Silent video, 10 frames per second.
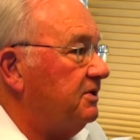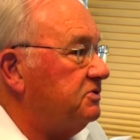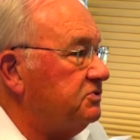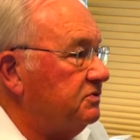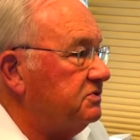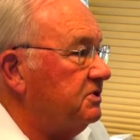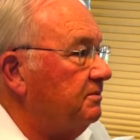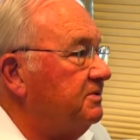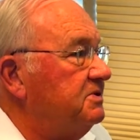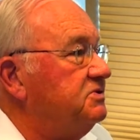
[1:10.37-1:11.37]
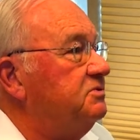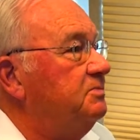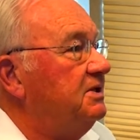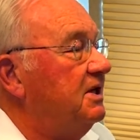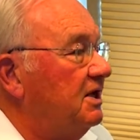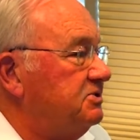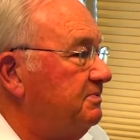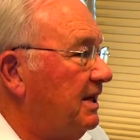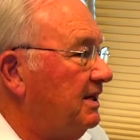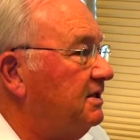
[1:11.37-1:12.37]
insurance companies to be
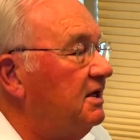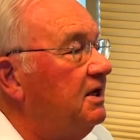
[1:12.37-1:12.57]
cosmetic,